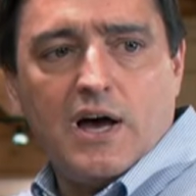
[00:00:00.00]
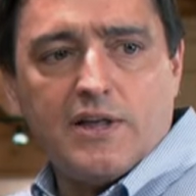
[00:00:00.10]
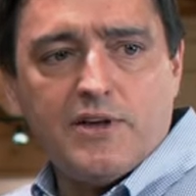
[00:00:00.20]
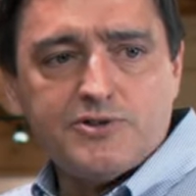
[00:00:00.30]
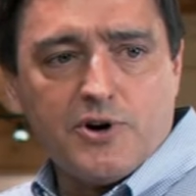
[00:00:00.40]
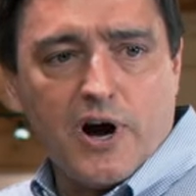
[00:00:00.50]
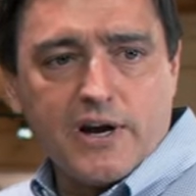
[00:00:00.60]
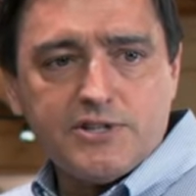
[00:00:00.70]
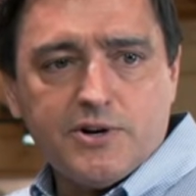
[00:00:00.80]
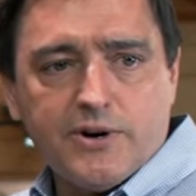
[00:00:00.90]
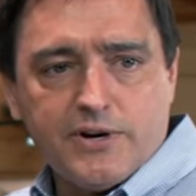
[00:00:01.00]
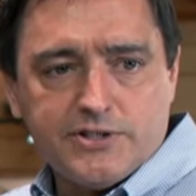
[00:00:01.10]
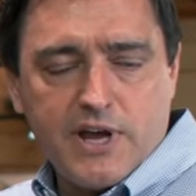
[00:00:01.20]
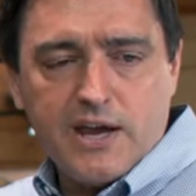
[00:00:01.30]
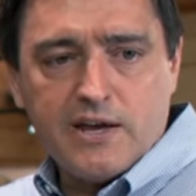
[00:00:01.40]
uh, those are our exterior
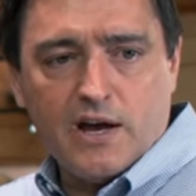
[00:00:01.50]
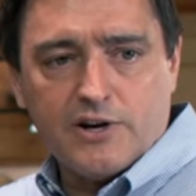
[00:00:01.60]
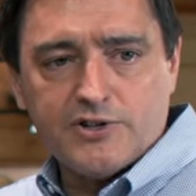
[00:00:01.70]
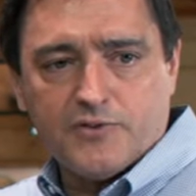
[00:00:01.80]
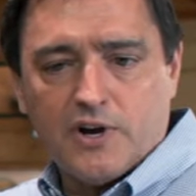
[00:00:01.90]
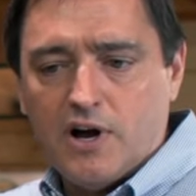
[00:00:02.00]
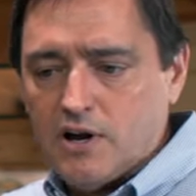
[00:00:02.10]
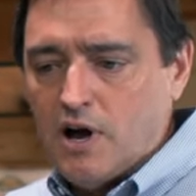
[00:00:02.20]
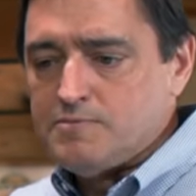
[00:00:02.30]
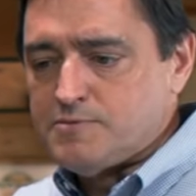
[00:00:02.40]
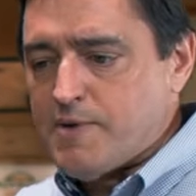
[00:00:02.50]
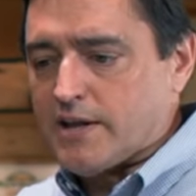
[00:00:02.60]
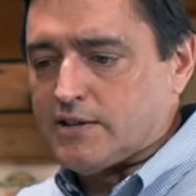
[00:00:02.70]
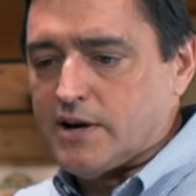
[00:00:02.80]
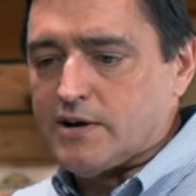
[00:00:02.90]
stain colors for log homes
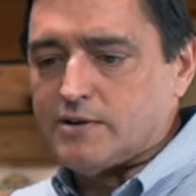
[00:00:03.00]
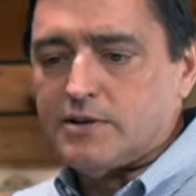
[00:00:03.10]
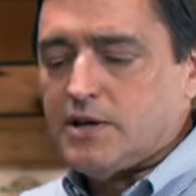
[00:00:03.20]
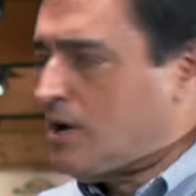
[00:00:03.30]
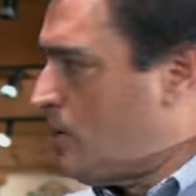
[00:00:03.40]
back there, and